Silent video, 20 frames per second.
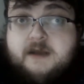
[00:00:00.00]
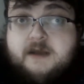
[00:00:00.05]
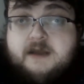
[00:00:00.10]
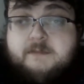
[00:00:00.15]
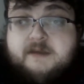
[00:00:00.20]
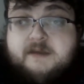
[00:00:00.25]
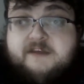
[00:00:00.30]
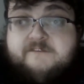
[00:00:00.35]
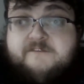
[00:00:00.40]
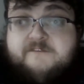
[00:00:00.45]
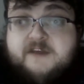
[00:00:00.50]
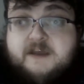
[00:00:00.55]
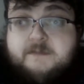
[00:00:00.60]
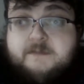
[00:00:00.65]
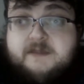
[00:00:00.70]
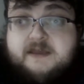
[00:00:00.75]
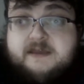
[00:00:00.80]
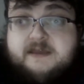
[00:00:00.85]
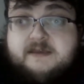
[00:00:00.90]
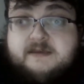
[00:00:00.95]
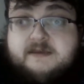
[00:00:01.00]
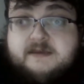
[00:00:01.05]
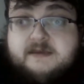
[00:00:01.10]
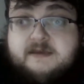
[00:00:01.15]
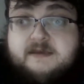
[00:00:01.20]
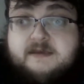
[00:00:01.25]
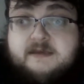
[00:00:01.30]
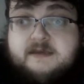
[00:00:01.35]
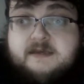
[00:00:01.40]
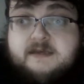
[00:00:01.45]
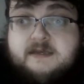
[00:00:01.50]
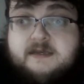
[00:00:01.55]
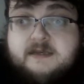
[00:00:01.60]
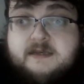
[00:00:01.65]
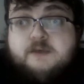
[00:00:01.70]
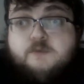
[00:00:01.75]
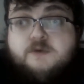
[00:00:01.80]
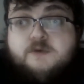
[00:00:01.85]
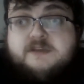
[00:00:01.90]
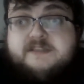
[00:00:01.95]
by my family.
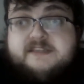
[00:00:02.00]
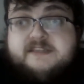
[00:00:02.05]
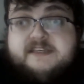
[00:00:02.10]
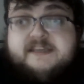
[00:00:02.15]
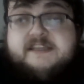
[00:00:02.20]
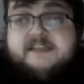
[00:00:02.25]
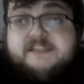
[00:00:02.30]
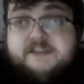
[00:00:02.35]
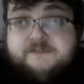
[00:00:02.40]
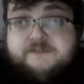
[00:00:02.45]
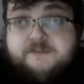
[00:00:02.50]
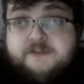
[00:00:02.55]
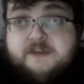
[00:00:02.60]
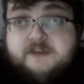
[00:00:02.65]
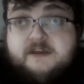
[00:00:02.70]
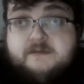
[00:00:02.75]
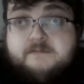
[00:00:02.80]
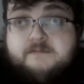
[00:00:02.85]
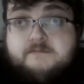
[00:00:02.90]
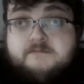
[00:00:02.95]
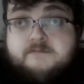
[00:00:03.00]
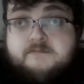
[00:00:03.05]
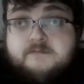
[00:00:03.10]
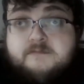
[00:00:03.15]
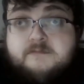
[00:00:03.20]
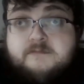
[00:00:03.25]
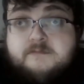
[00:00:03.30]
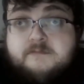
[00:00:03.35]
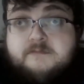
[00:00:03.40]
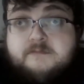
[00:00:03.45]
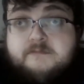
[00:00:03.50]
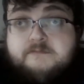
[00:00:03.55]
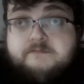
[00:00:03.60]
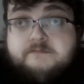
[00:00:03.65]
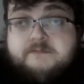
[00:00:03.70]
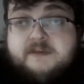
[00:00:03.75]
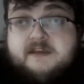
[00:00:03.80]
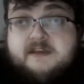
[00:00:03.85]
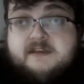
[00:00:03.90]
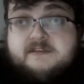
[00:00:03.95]
It was easy for them
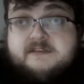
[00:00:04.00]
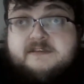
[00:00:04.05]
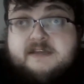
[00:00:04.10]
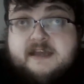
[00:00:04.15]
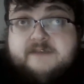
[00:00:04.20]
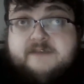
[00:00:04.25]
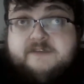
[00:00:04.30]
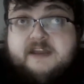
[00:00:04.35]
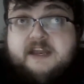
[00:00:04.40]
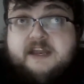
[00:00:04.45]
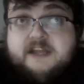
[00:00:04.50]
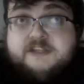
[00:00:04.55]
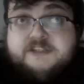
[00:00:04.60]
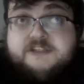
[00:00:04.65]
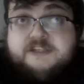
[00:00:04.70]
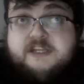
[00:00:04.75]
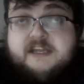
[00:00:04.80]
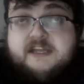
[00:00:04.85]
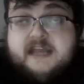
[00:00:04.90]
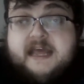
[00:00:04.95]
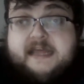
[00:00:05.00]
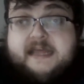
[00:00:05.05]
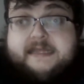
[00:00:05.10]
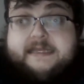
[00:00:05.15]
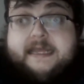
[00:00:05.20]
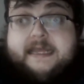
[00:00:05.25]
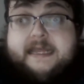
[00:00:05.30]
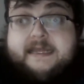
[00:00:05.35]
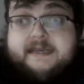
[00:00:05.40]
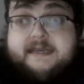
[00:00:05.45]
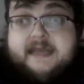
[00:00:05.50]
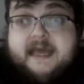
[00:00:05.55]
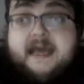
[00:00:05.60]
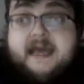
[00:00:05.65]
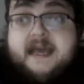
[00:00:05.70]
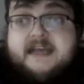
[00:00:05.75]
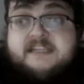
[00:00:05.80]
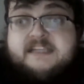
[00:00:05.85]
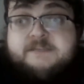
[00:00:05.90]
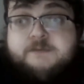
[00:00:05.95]
because I have ADHD and, and
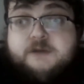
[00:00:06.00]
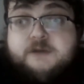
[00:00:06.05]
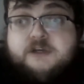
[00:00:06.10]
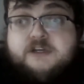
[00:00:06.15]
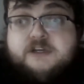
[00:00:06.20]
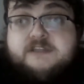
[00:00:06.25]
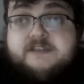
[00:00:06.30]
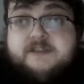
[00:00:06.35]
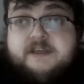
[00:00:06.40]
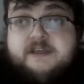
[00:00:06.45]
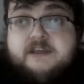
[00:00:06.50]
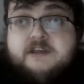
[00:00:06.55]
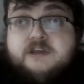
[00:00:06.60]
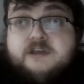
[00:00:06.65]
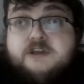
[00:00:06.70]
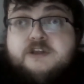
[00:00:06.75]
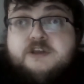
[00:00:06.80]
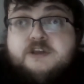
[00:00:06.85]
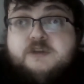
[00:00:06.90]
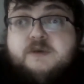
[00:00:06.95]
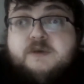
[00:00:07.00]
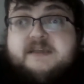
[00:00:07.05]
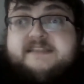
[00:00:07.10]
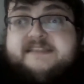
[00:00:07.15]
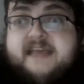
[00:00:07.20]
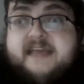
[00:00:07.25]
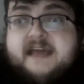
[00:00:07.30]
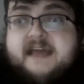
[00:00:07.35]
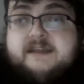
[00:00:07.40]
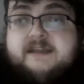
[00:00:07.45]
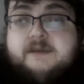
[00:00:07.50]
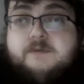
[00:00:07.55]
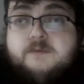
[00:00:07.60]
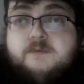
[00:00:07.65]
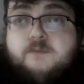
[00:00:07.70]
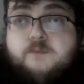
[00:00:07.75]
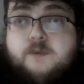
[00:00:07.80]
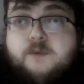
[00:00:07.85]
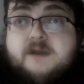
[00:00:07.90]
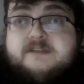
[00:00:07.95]
Asperger's, and they know exactly
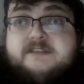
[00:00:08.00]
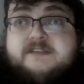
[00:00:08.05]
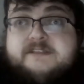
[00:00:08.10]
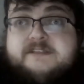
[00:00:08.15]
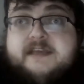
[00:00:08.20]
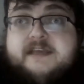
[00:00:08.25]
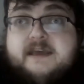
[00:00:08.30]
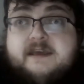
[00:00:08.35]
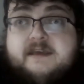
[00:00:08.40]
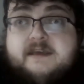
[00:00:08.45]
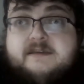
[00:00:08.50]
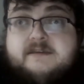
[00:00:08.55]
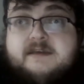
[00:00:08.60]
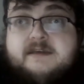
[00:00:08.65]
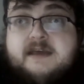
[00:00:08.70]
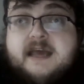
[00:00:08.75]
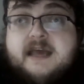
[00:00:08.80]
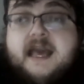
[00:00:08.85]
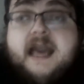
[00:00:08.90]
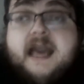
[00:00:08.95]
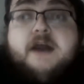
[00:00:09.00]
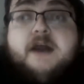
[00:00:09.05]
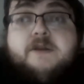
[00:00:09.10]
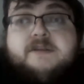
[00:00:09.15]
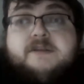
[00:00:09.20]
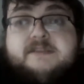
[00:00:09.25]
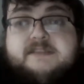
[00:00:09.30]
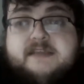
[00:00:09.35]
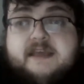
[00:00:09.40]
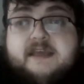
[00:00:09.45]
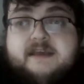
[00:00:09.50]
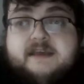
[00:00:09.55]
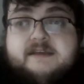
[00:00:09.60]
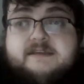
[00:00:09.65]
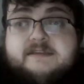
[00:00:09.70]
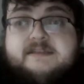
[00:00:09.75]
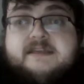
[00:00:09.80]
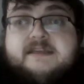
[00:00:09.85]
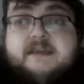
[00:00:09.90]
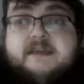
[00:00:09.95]
what to say, how to say
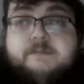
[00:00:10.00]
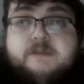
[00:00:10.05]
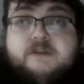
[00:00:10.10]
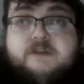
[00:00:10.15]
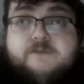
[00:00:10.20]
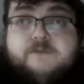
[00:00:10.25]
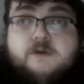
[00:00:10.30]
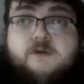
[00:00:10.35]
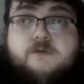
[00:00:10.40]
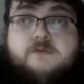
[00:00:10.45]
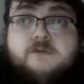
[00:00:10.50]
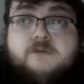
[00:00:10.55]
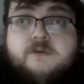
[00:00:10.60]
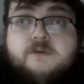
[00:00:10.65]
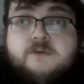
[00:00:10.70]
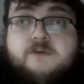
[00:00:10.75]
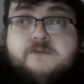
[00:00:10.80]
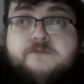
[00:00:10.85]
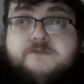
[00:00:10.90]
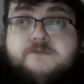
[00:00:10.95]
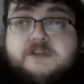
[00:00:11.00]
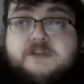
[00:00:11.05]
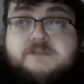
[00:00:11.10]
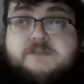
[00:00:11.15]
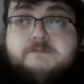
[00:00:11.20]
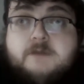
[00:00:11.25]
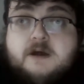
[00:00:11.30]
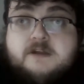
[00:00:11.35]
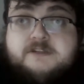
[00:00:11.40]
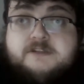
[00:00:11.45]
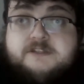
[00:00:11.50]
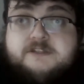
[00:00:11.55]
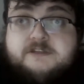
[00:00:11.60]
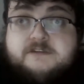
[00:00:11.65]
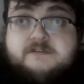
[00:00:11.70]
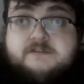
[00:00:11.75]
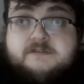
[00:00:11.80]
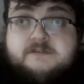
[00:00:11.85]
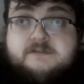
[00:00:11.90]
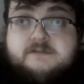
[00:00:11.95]
it to get me to vote for this
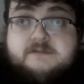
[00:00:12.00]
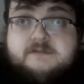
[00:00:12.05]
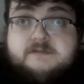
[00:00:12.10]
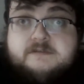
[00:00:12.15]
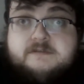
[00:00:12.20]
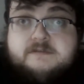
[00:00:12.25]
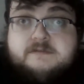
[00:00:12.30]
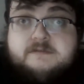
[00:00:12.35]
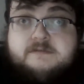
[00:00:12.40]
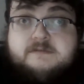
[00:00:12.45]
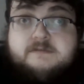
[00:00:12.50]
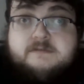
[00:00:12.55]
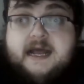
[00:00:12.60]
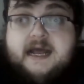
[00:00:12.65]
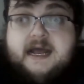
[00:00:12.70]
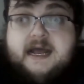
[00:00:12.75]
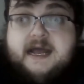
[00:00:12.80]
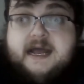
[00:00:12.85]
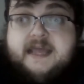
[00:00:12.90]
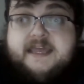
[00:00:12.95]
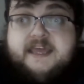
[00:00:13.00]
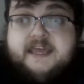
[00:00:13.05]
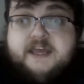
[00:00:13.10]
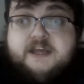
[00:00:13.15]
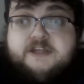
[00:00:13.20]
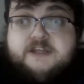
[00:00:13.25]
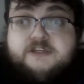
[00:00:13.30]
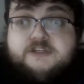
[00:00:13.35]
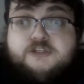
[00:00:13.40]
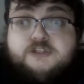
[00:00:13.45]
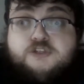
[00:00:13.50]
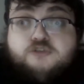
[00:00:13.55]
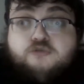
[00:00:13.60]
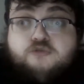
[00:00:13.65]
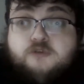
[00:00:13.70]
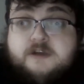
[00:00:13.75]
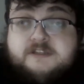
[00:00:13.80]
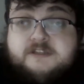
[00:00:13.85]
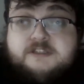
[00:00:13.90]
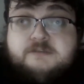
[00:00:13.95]
monster. I can't
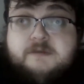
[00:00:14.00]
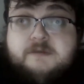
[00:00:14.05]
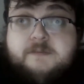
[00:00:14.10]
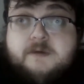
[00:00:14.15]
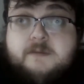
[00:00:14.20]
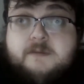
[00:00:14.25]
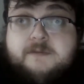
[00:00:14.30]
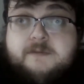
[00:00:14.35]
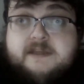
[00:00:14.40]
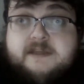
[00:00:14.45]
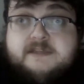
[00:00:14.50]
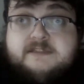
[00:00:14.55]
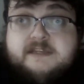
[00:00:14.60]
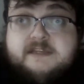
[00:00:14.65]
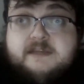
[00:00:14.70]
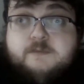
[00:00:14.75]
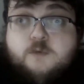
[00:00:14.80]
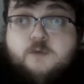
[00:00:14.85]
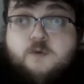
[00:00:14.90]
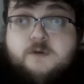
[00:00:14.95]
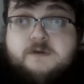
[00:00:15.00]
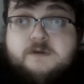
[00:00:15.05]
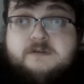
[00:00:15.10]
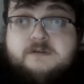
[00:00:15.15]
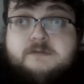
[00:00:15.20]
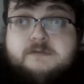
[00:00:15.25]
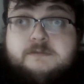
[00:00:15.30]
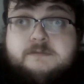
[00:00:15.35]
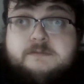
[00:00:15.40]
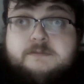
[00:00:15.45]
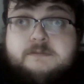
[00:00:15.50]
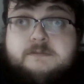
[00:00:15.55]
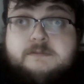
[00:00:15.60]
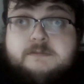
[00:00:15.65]
trust the Republicans anymore,